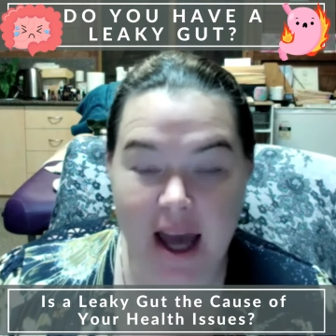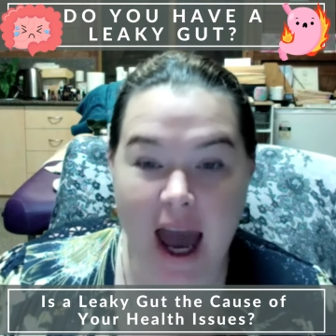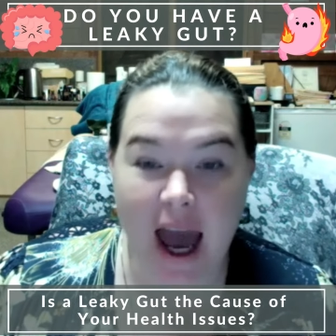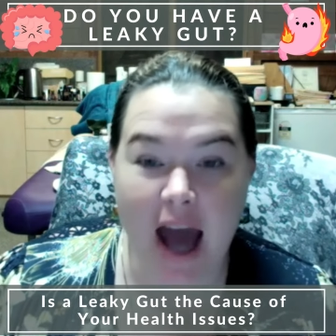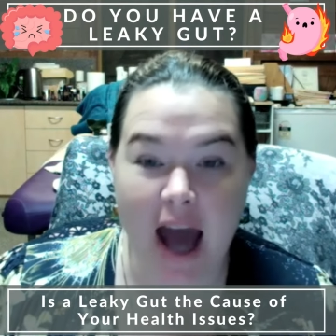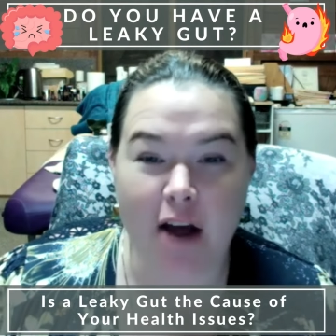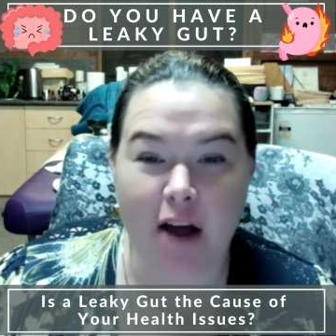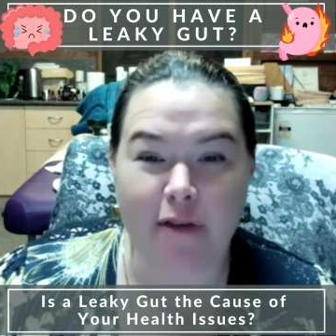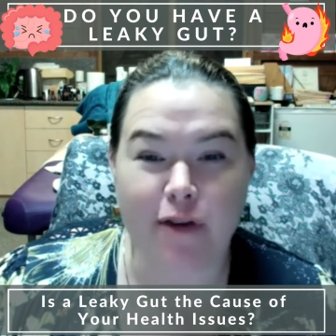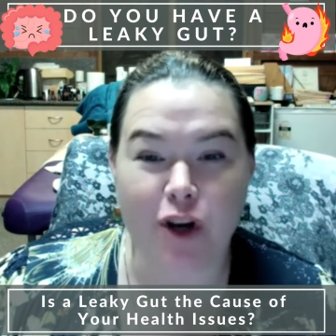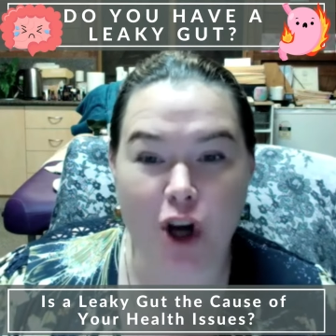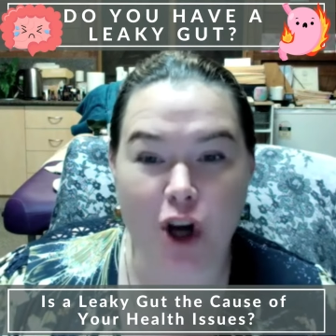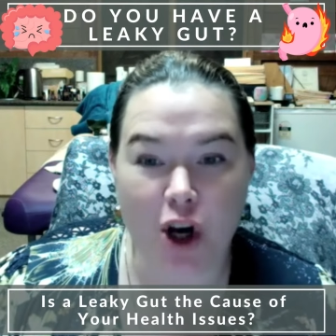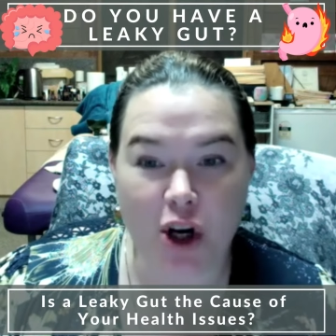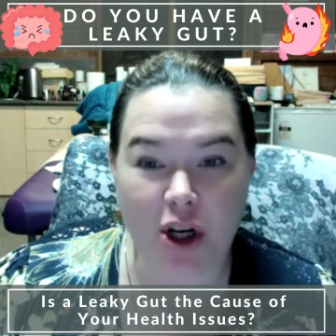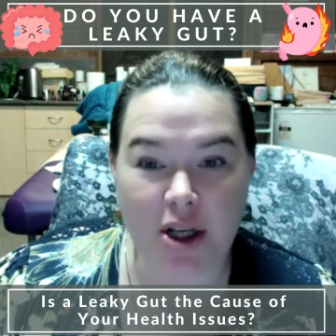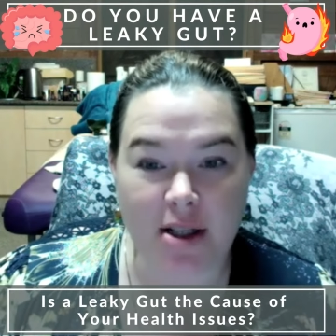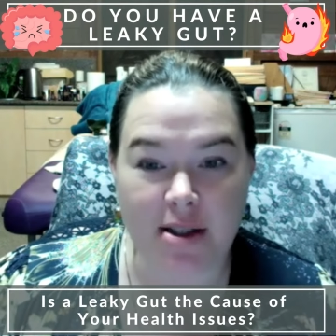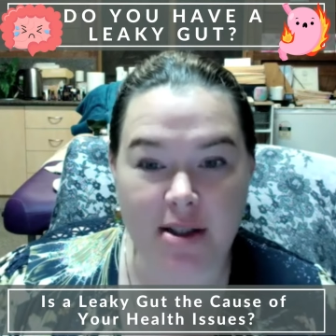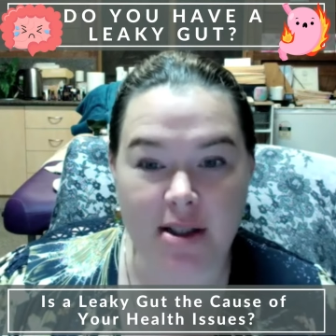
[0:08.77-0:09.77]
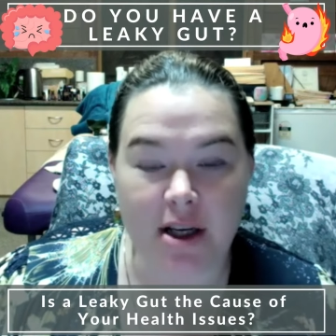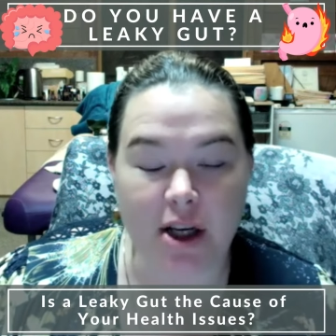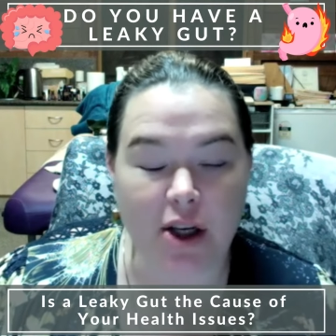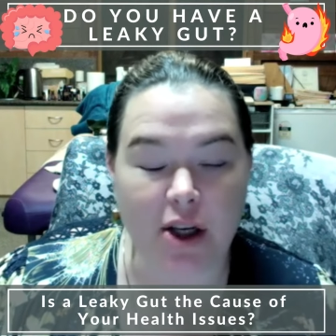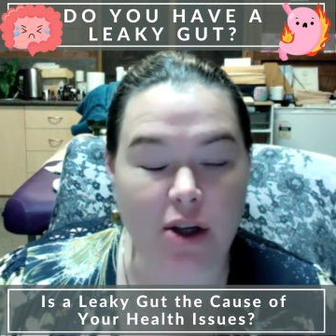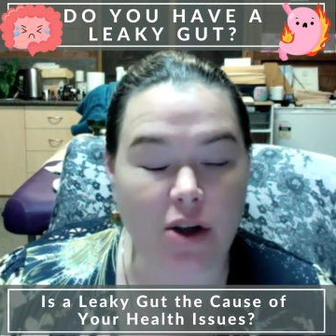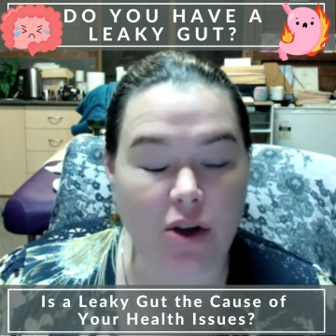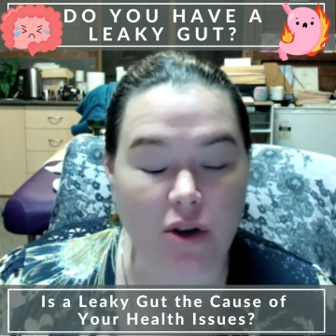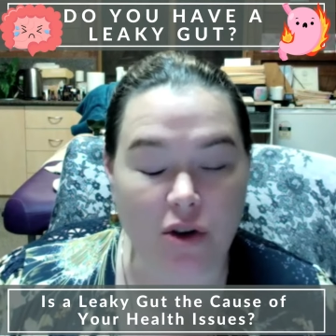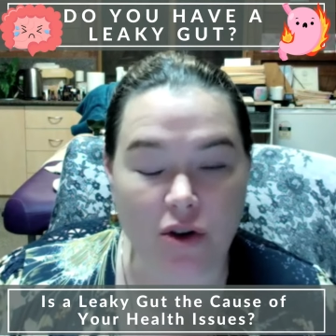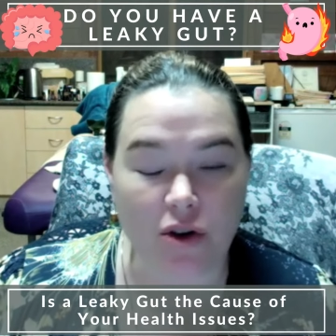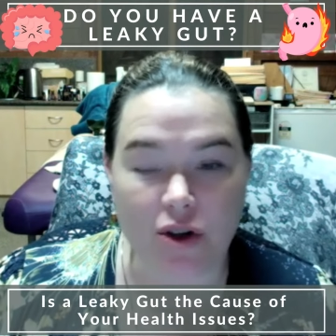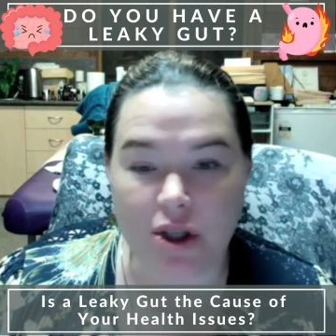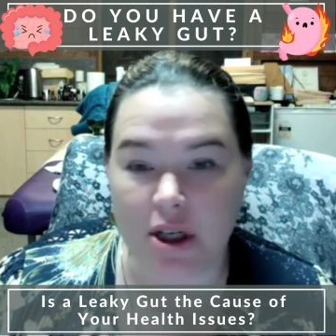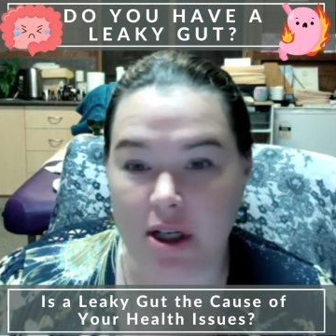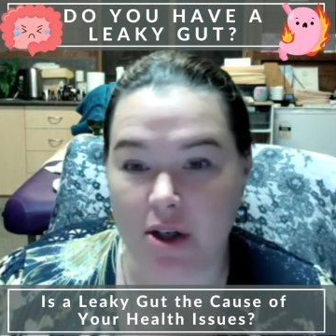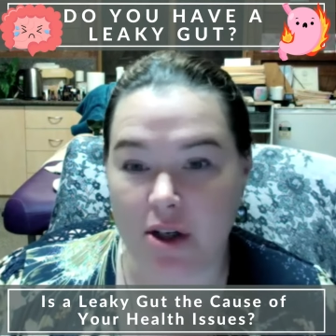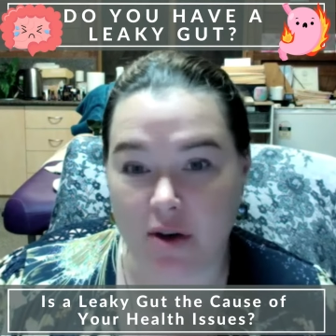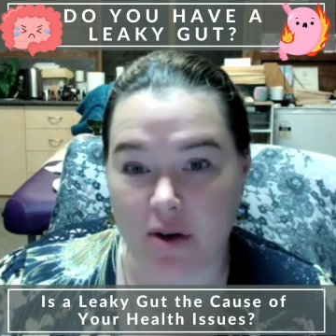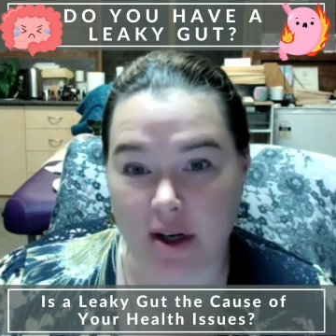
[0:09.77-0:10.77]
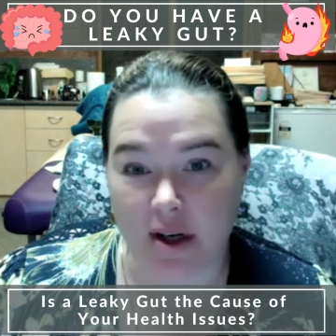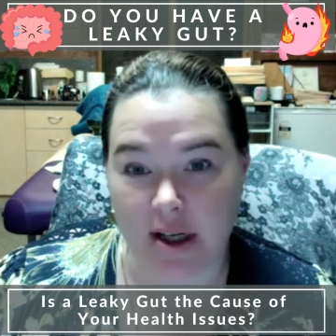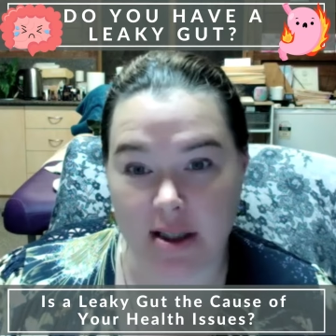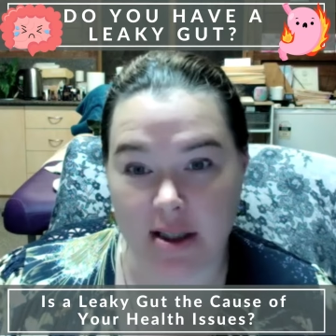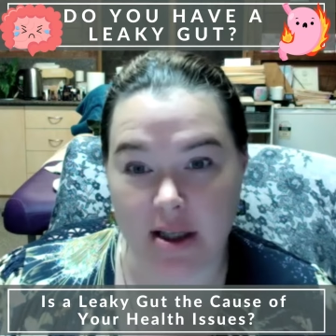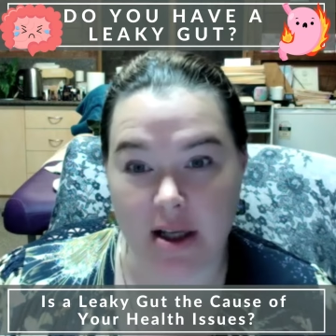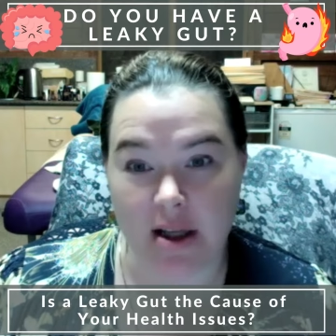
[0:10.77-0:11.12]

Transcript: and I've noticed a huge increase